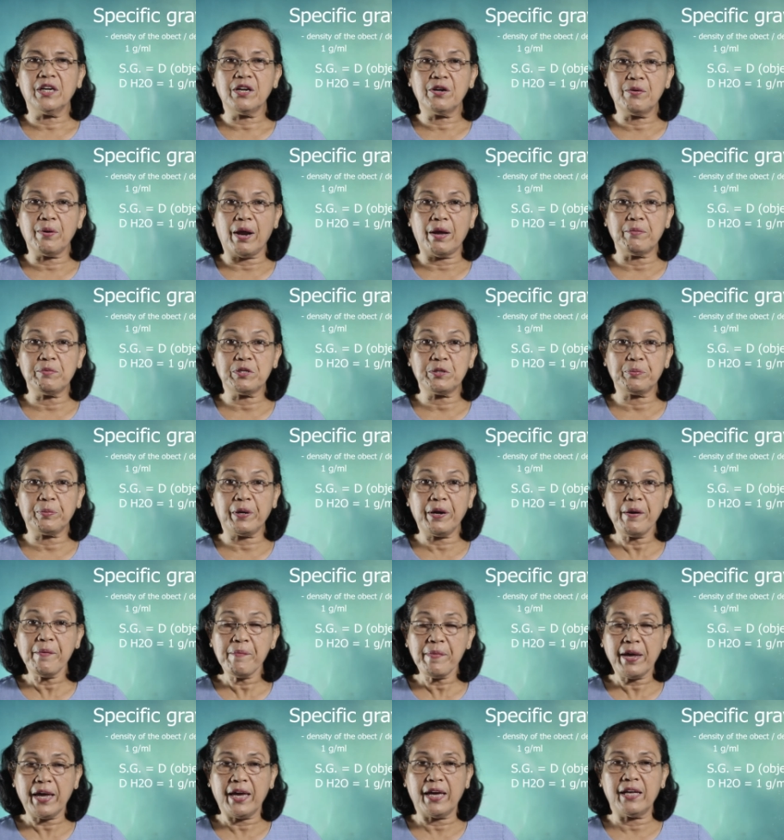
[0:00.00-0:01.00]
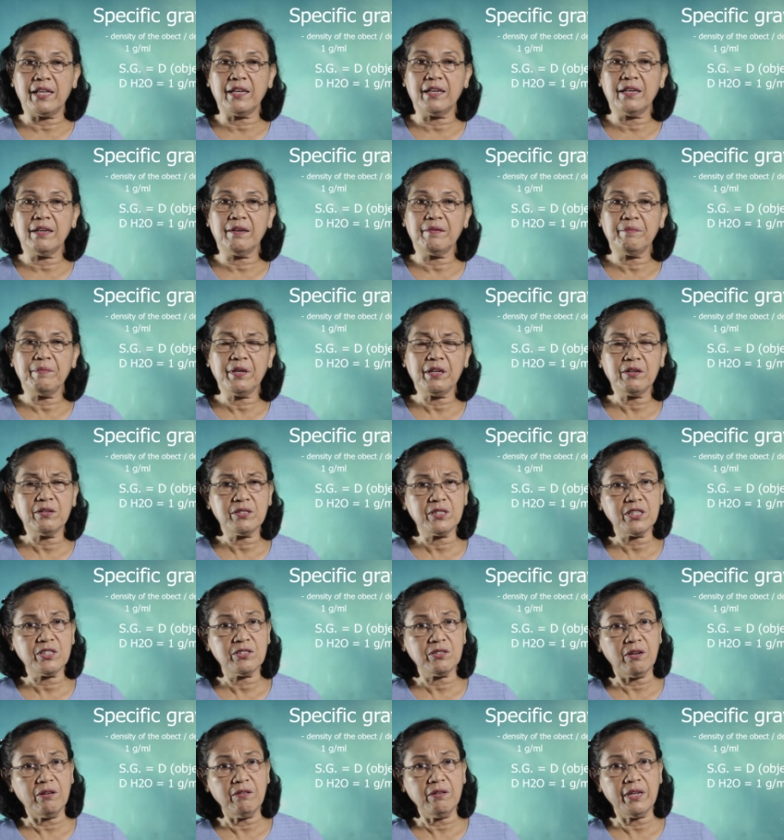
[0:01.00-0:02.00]
grams per ml because
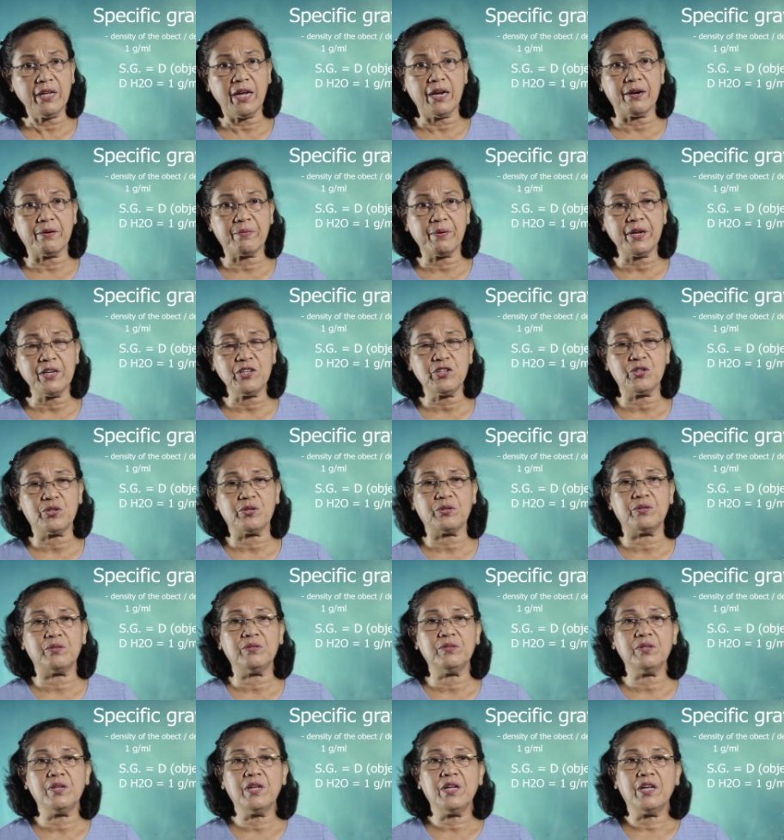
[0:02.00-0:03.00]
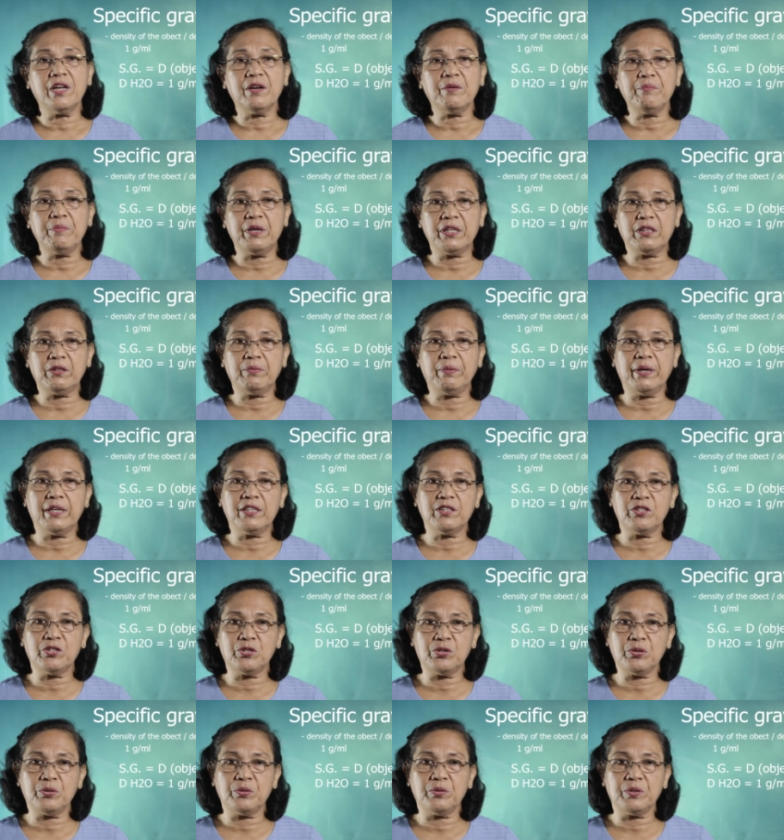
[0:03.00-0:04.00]
it's only a ratio between
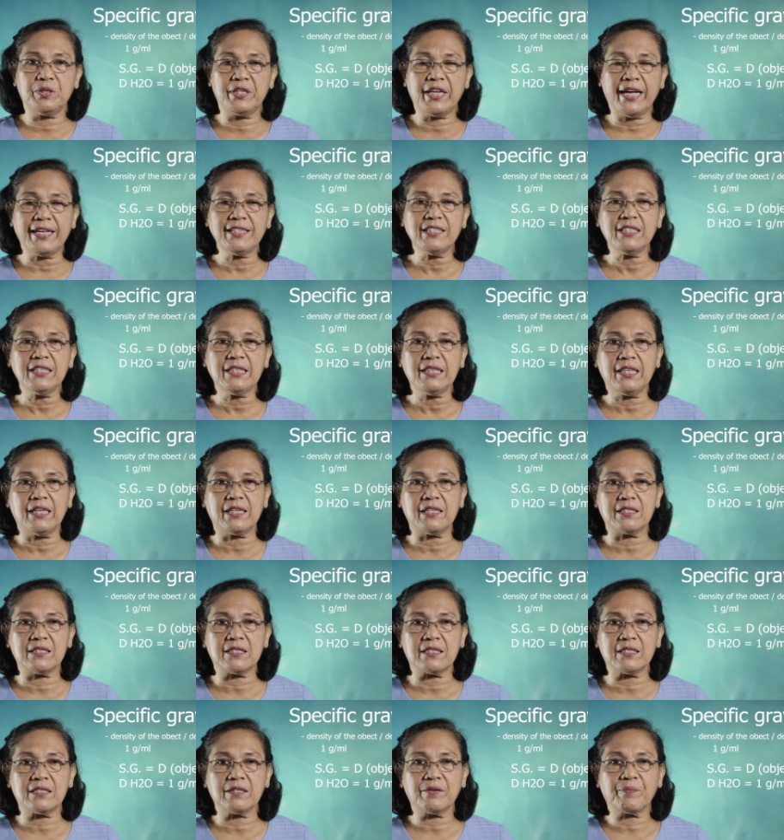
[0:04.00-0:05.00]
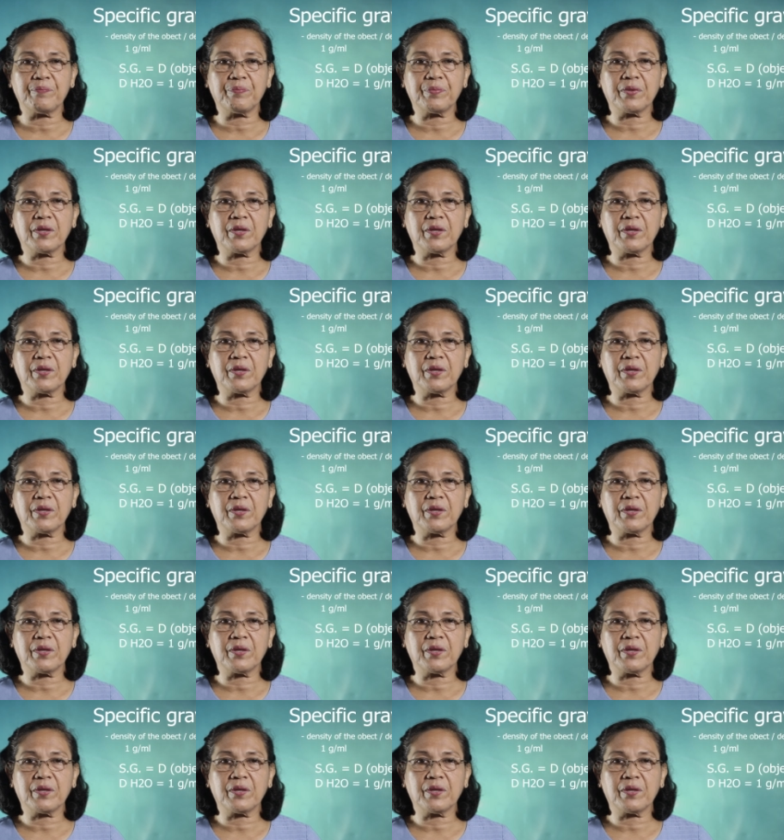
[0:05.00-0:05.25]
two densities.